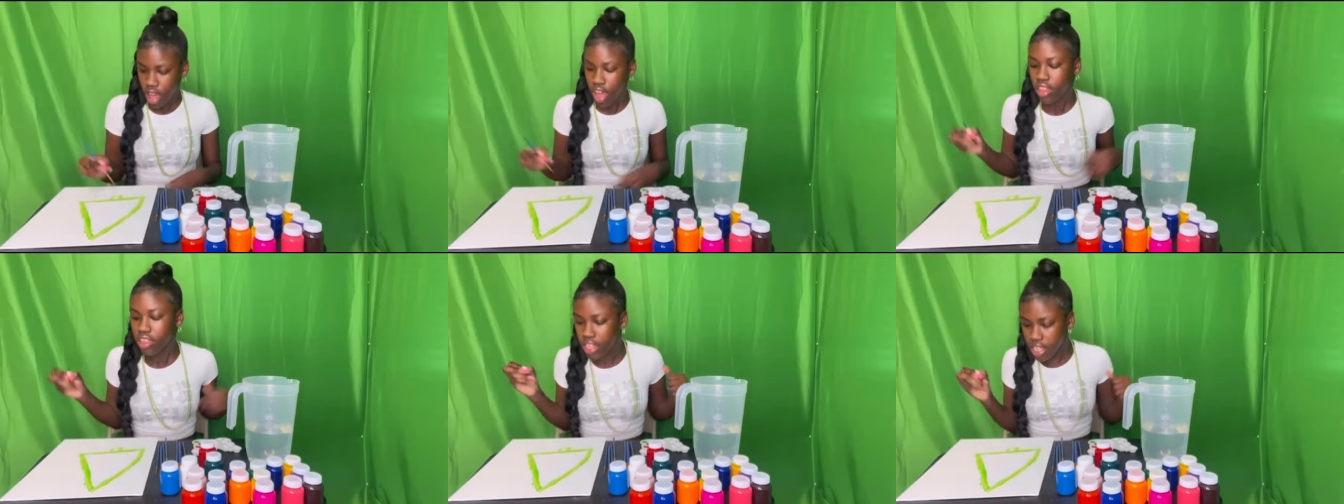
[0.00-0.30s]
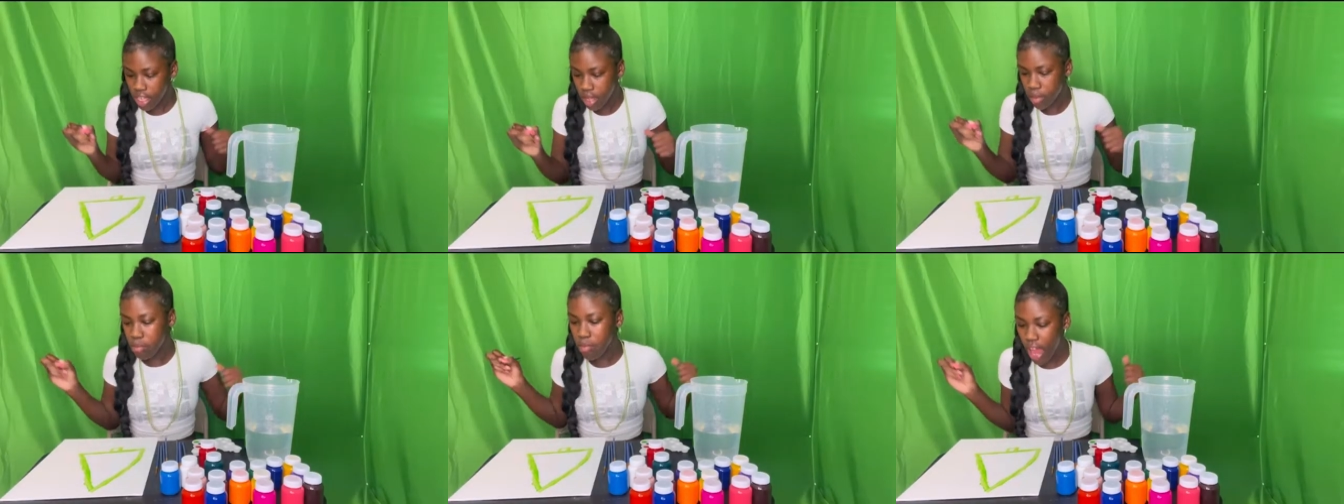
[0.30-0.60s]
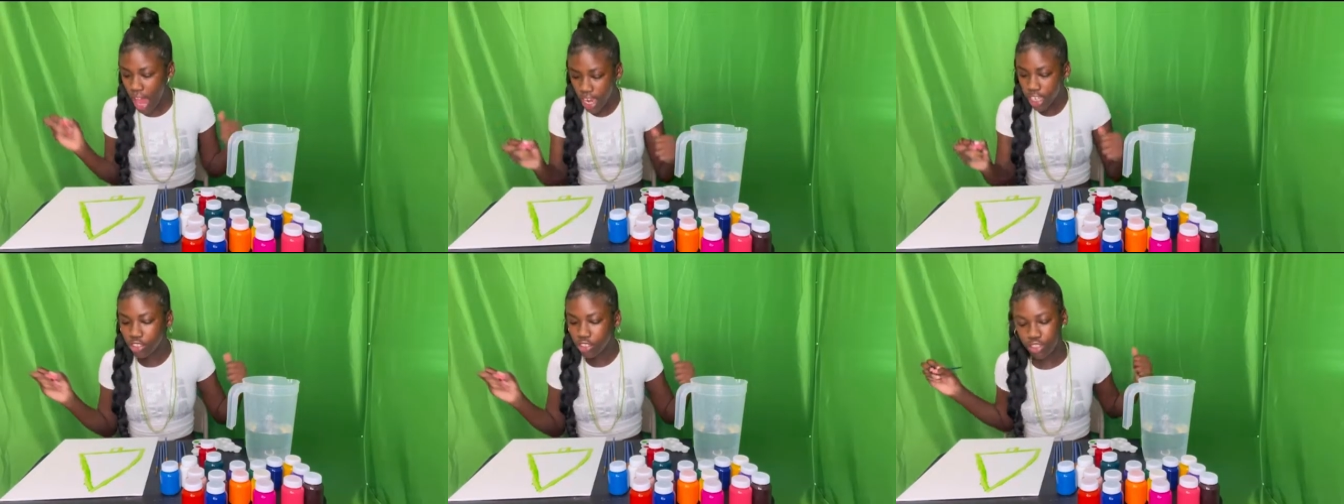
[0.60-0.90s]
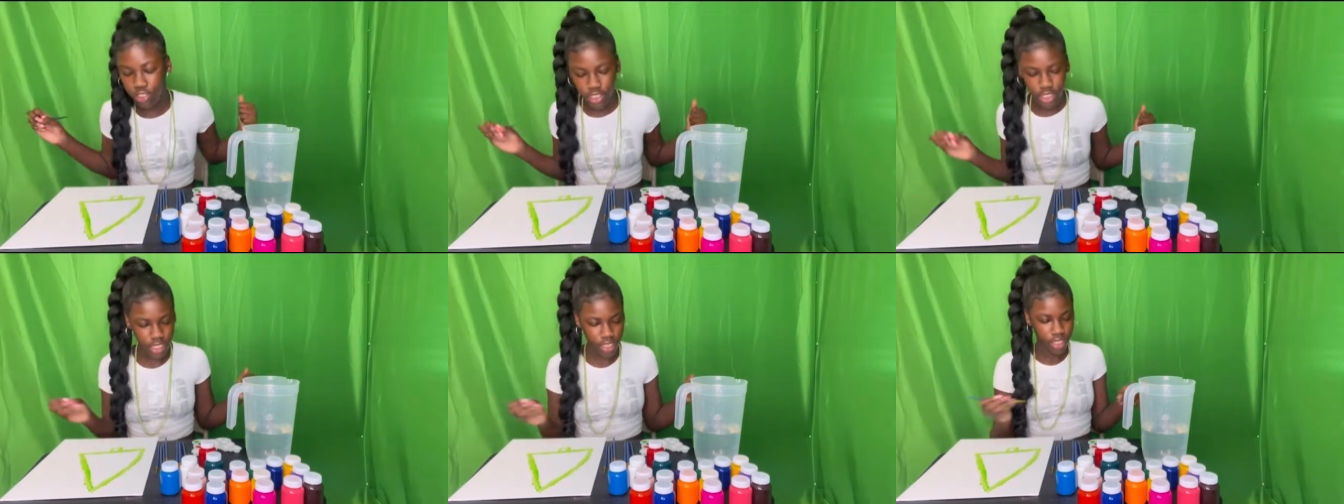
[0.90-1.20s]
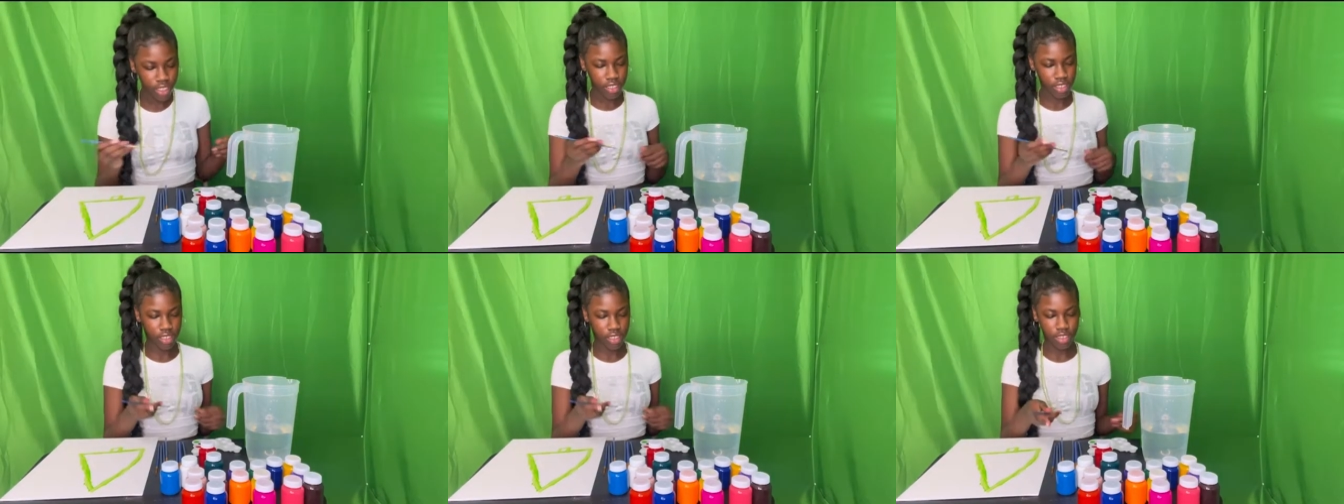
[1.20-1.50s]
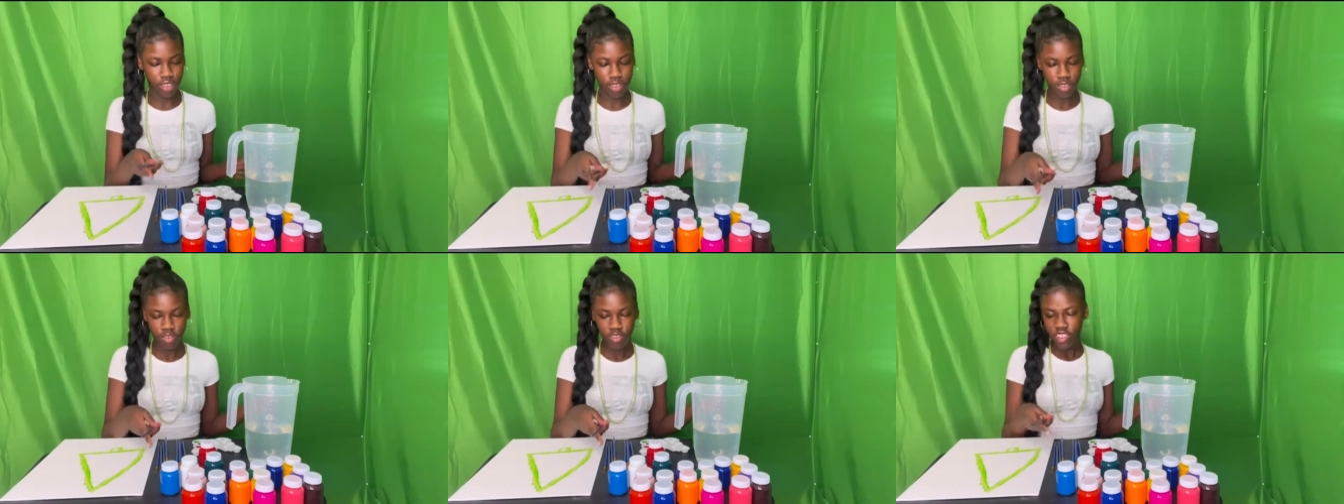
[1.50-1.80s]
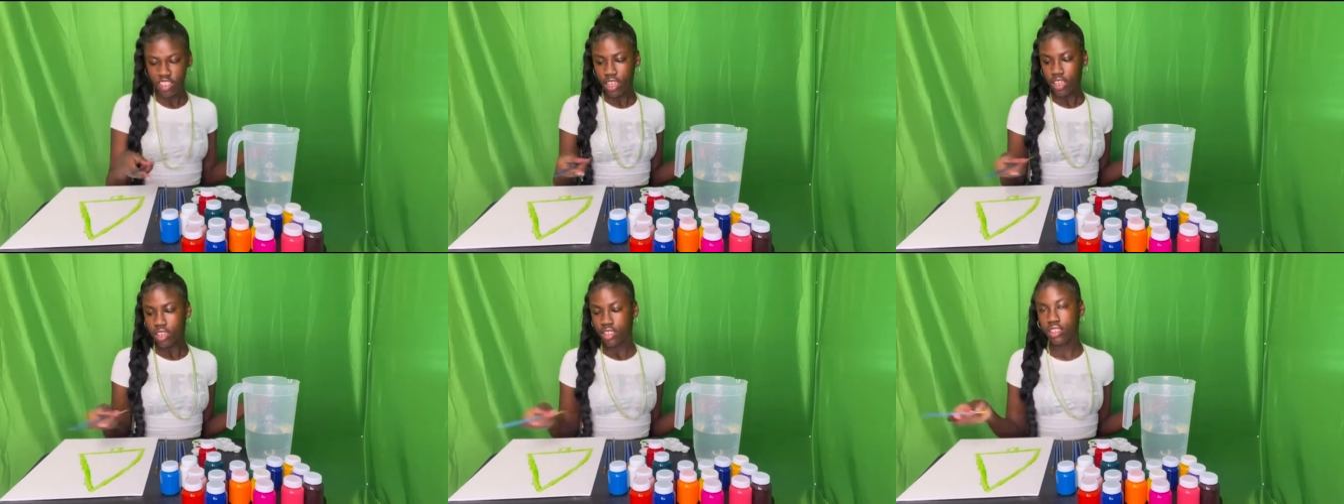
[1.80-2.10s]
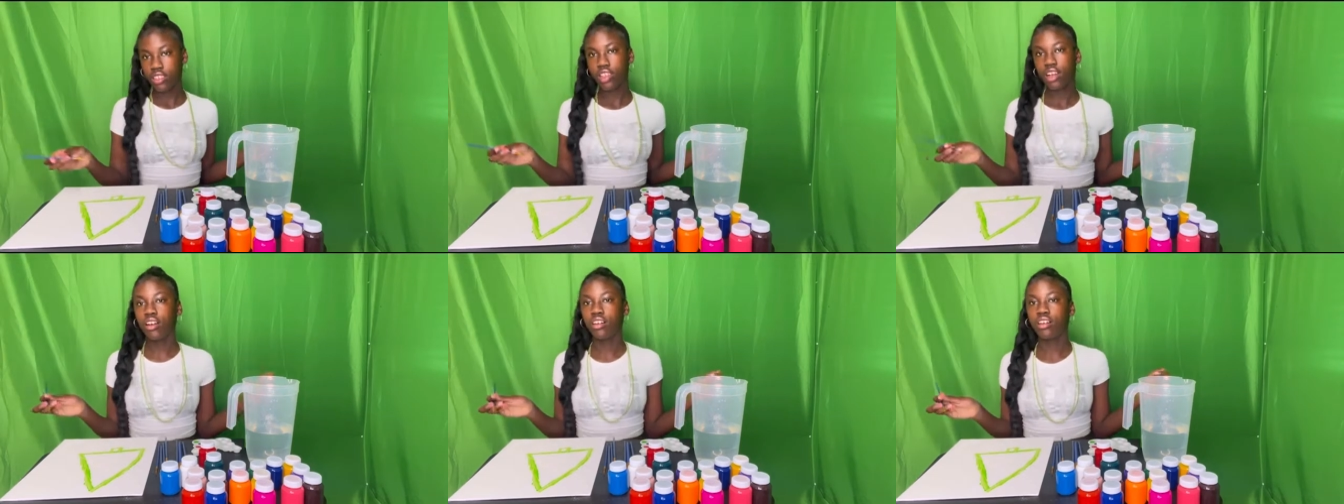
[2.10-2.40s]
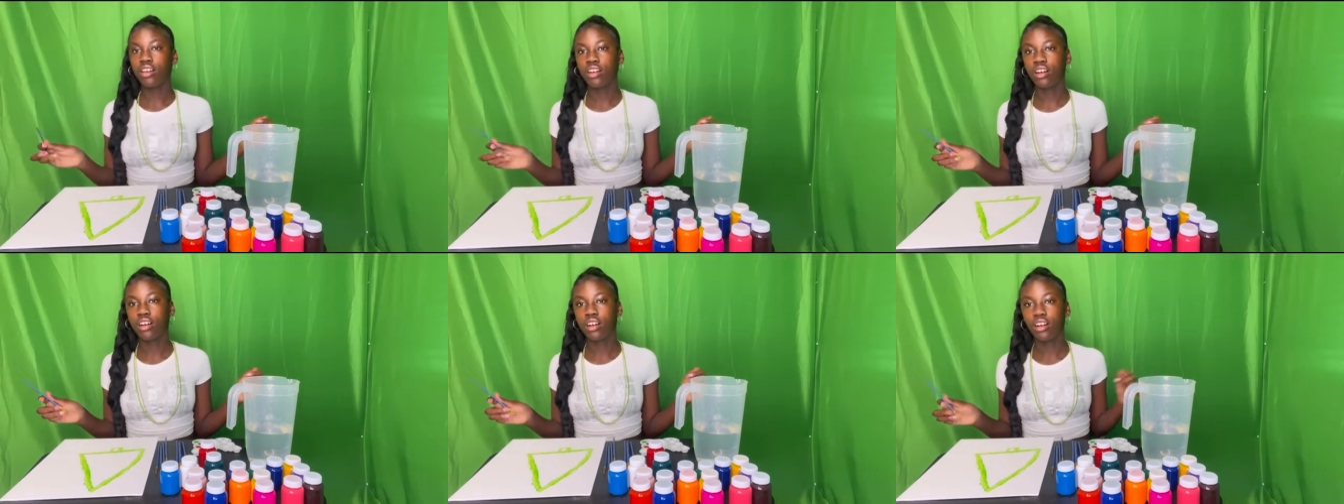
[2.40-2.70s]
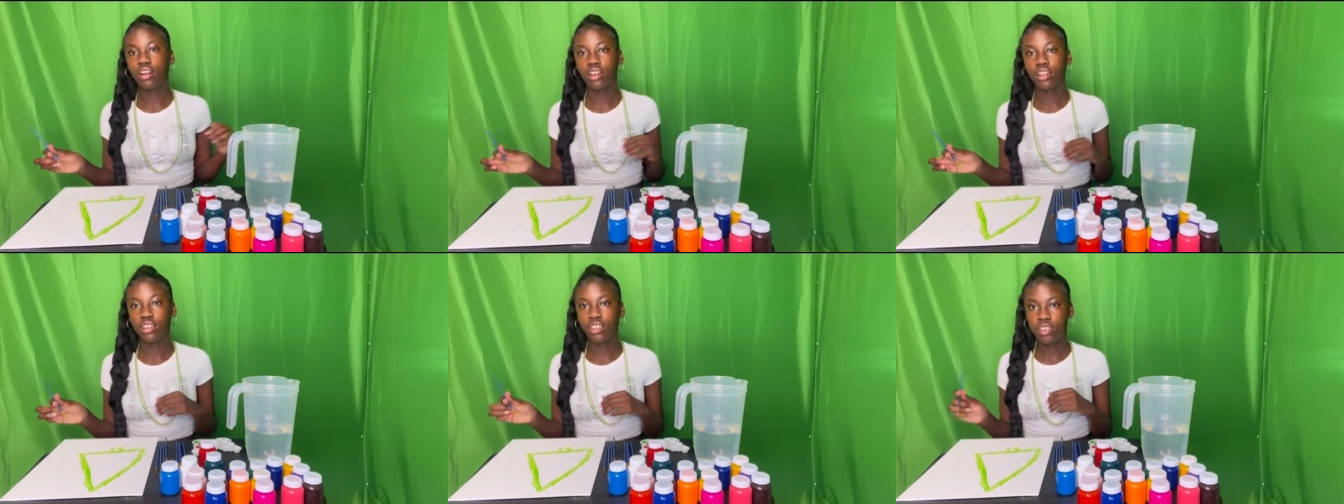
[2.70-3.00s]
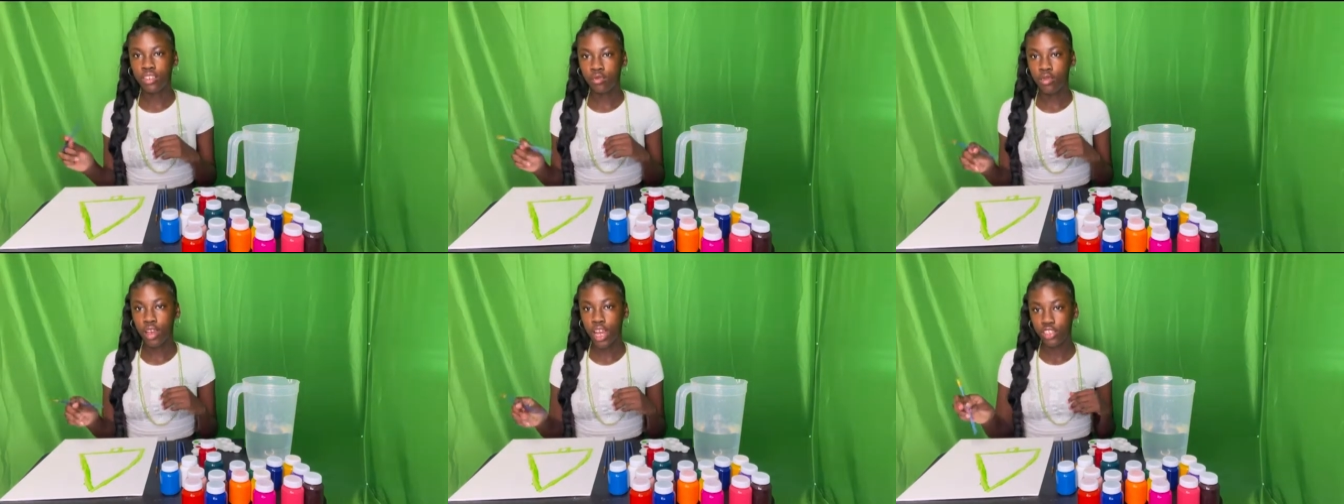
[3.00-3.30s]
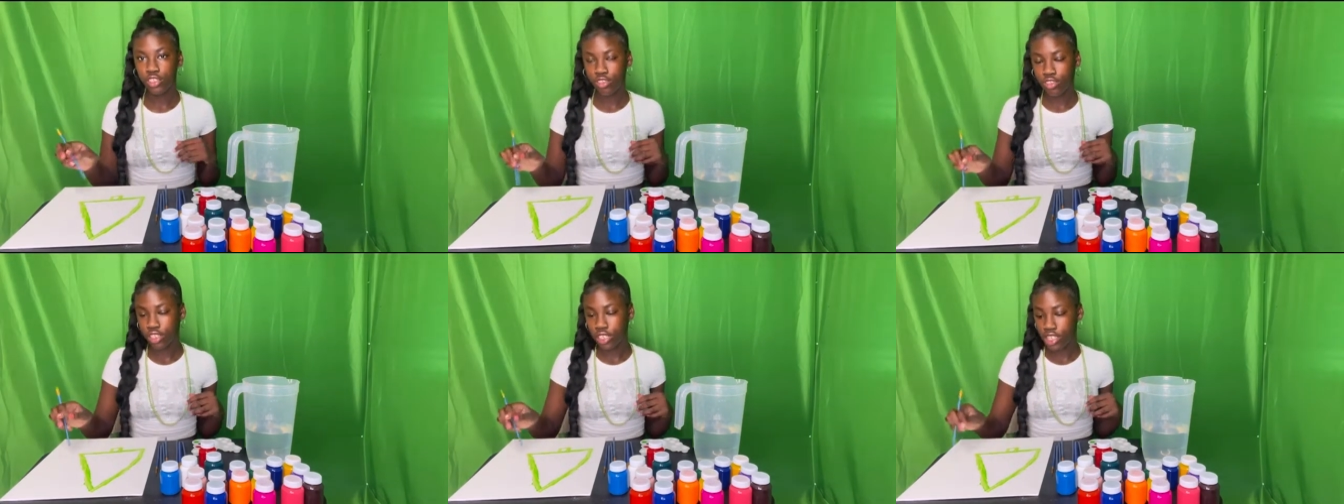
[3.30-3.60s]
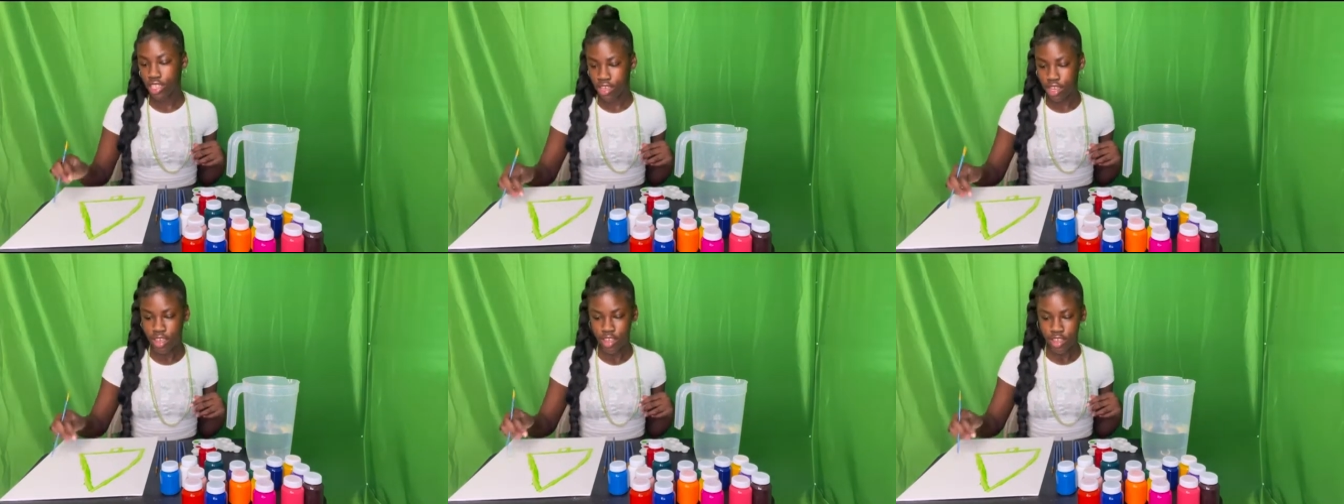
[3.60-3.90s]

Look at my tree. So this is my tree.